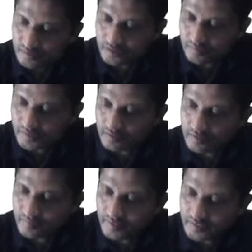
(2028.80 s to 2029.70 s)
should be equal to
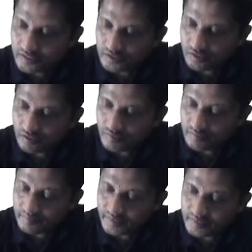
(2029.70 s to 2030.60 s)
minus log
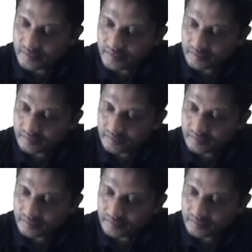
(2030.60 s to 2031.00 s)
1 by x.